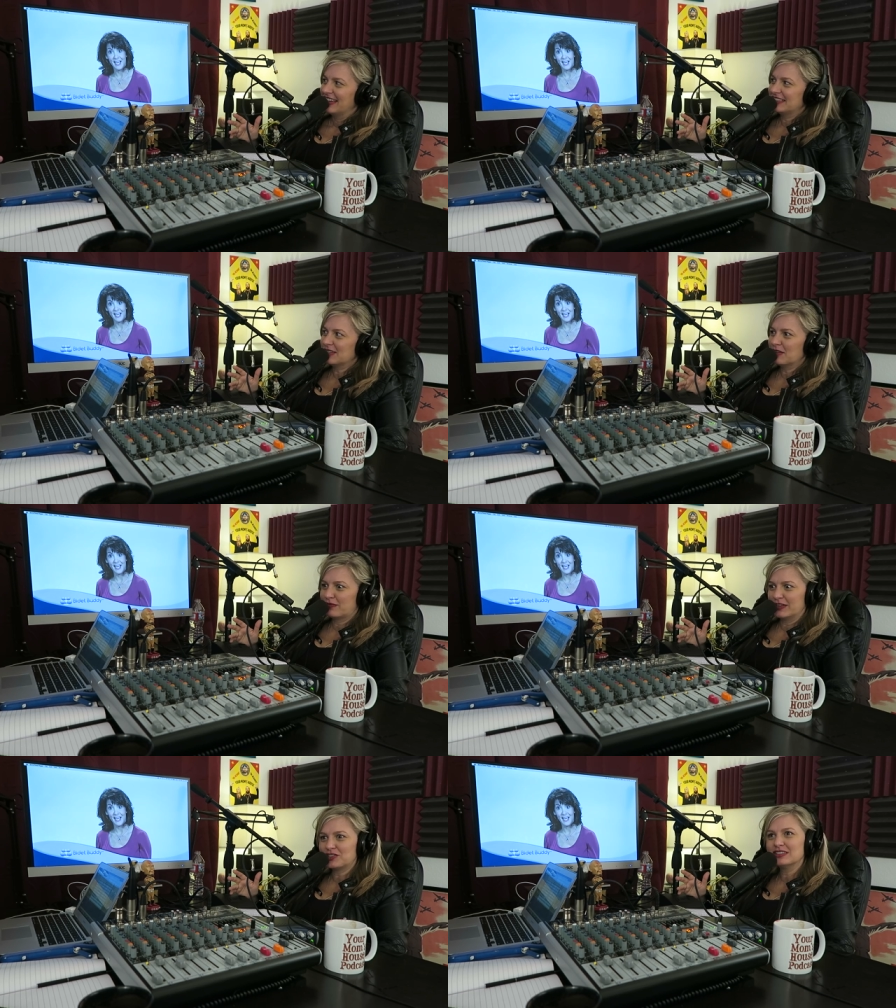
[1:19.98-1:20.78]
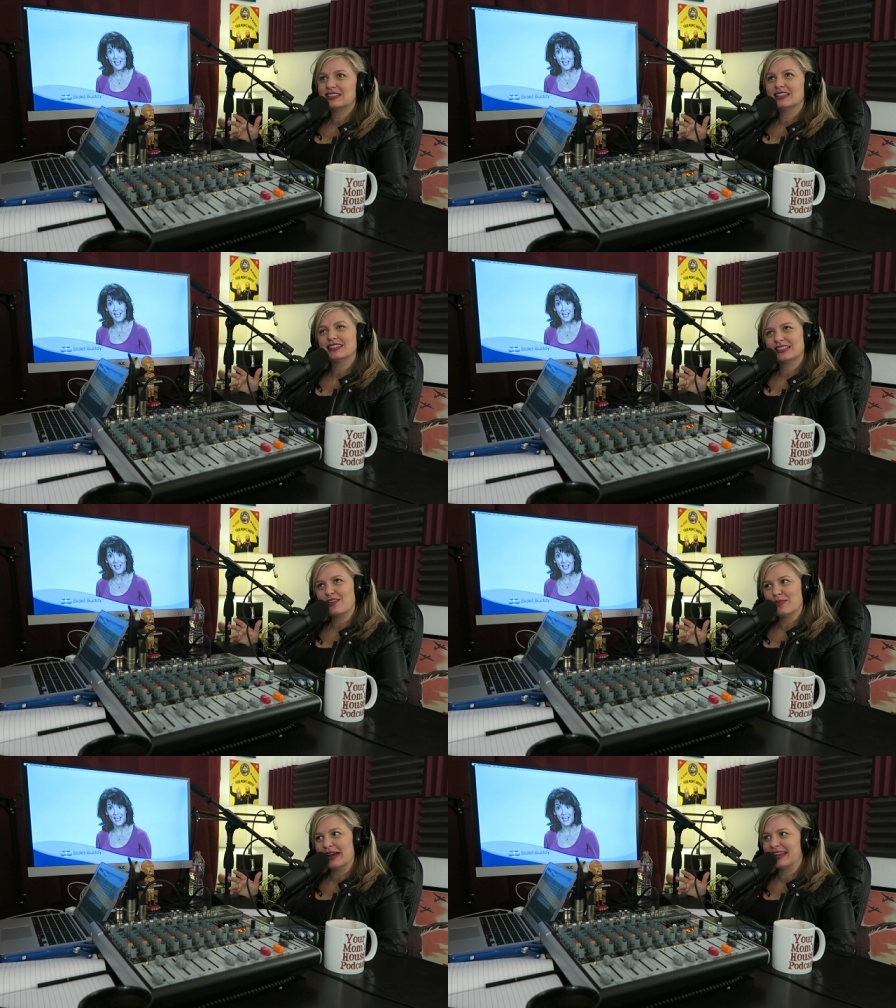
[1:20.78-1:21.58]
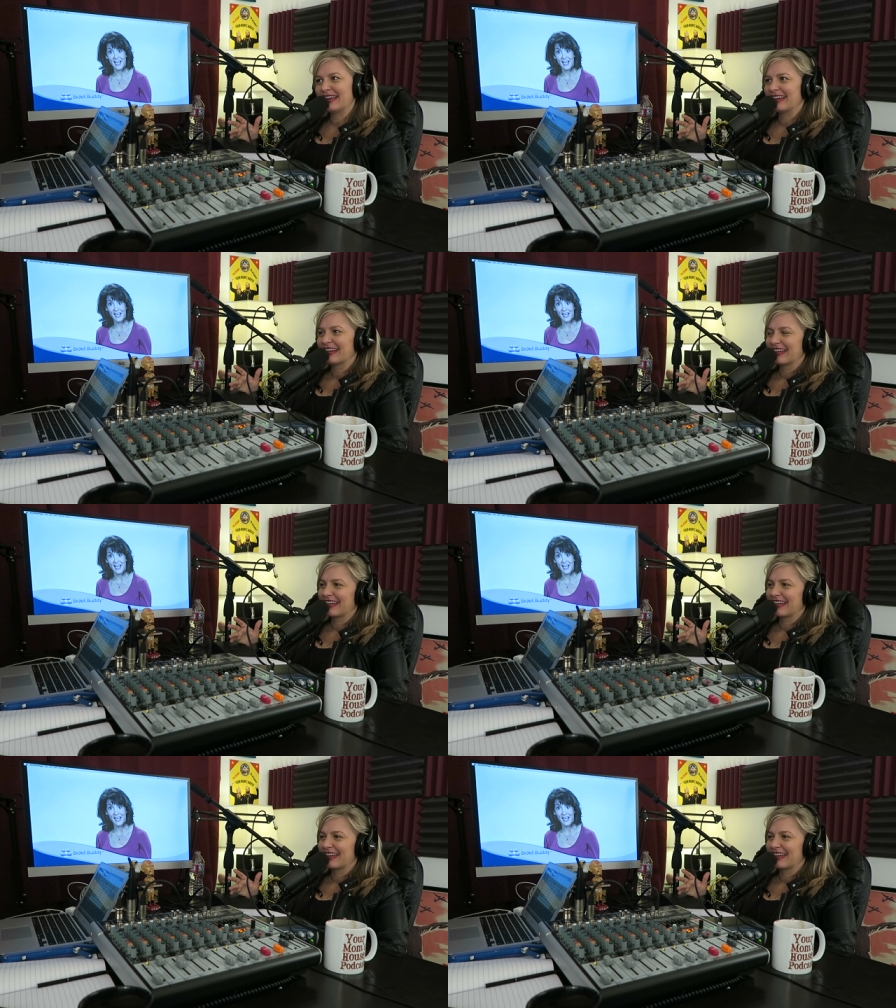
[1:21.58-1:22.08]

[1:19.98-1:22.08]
It's efficiency. You save money.